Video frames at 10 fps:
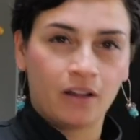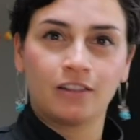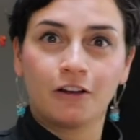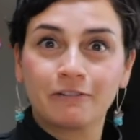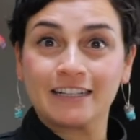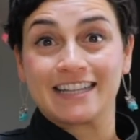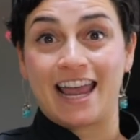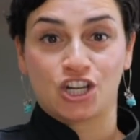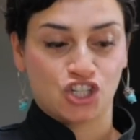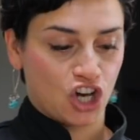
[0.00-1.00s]
a lovely
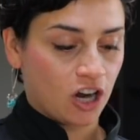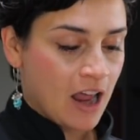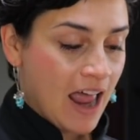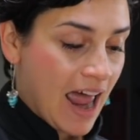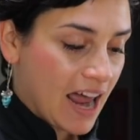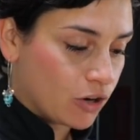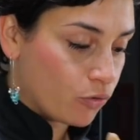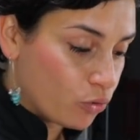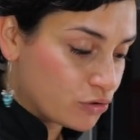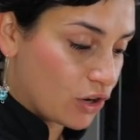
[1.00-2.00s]
texture, and you're
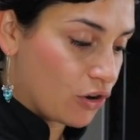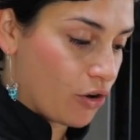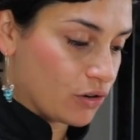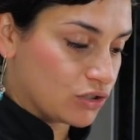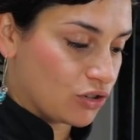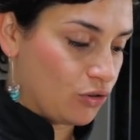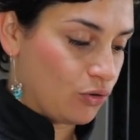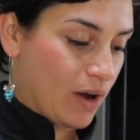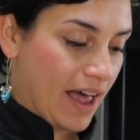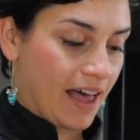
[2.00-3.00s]
also going
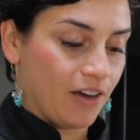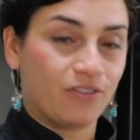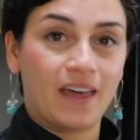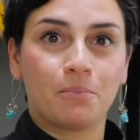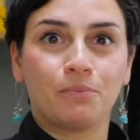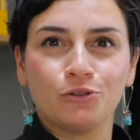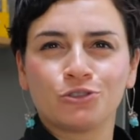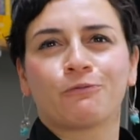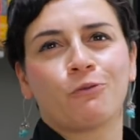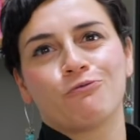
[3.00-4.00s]
to have that
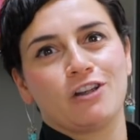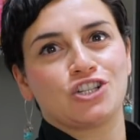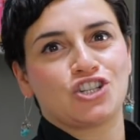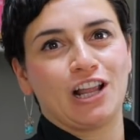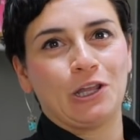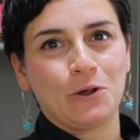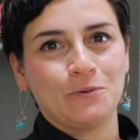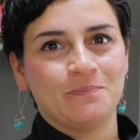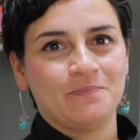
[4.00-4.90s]
beautiful rich yellow.